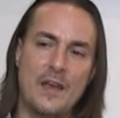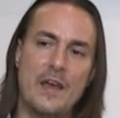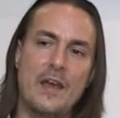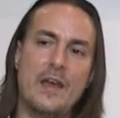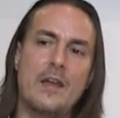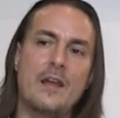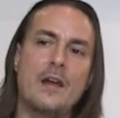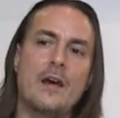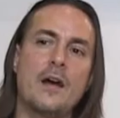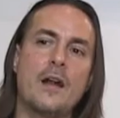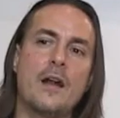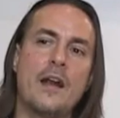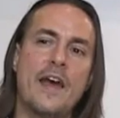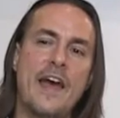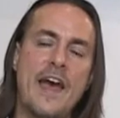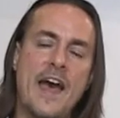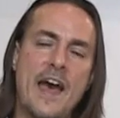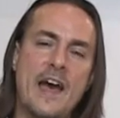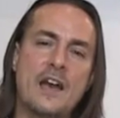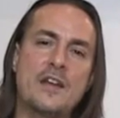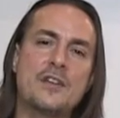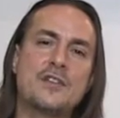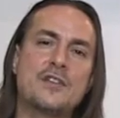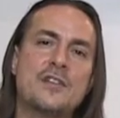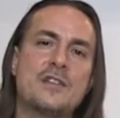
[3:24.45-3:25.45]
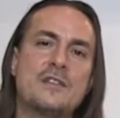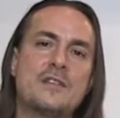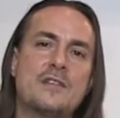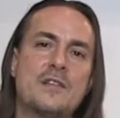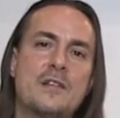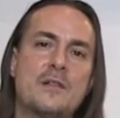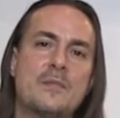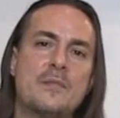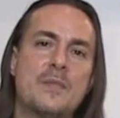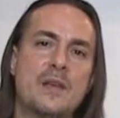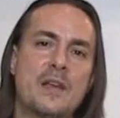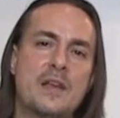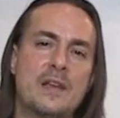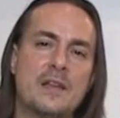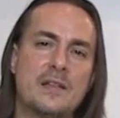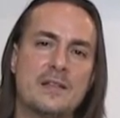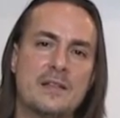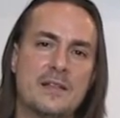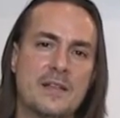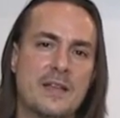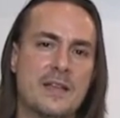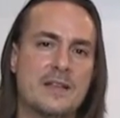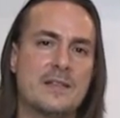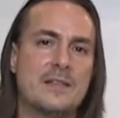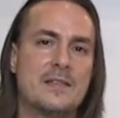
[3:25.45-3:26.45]
and our actions are being
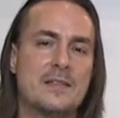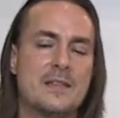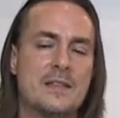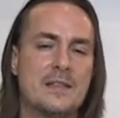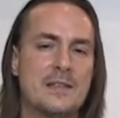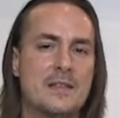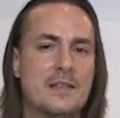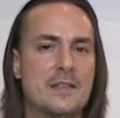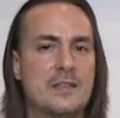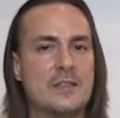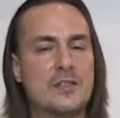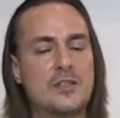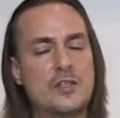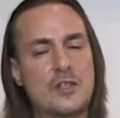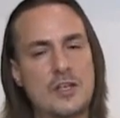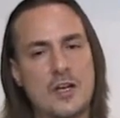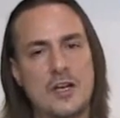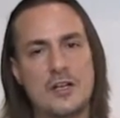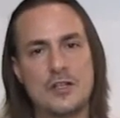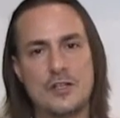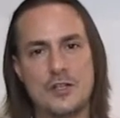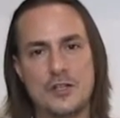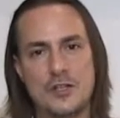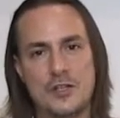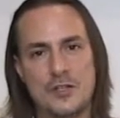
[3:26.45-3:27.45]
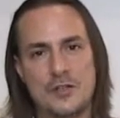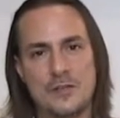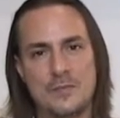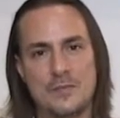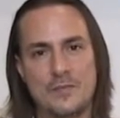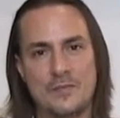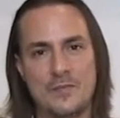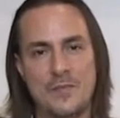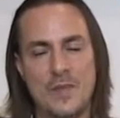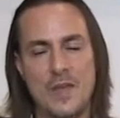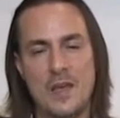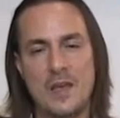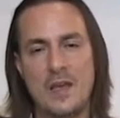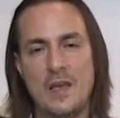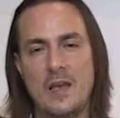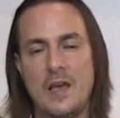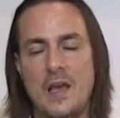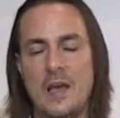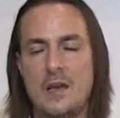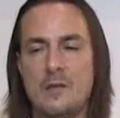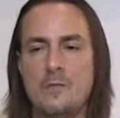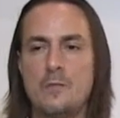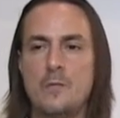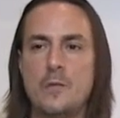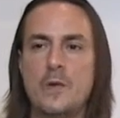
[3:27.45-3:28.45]
tested and judged.
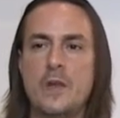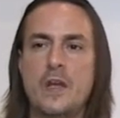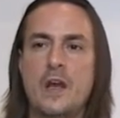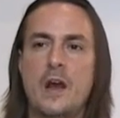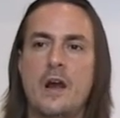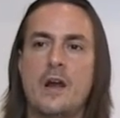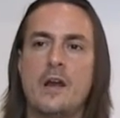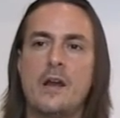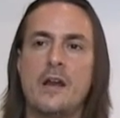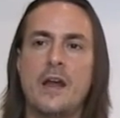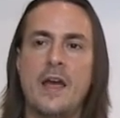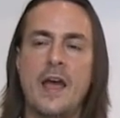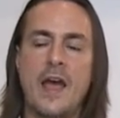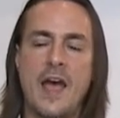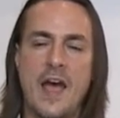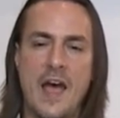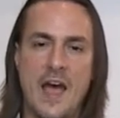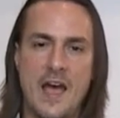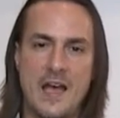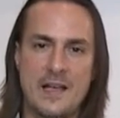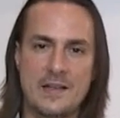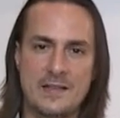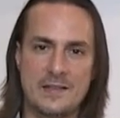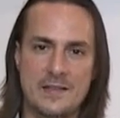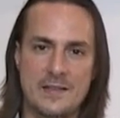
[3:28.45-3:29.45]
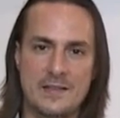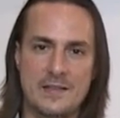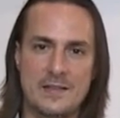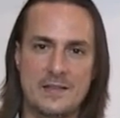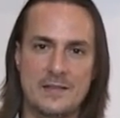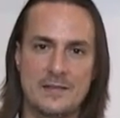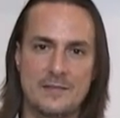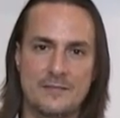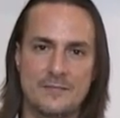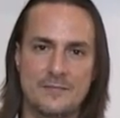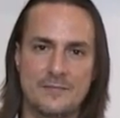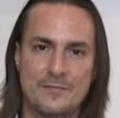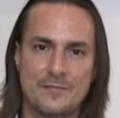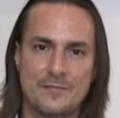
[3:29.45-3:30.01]
And we are asked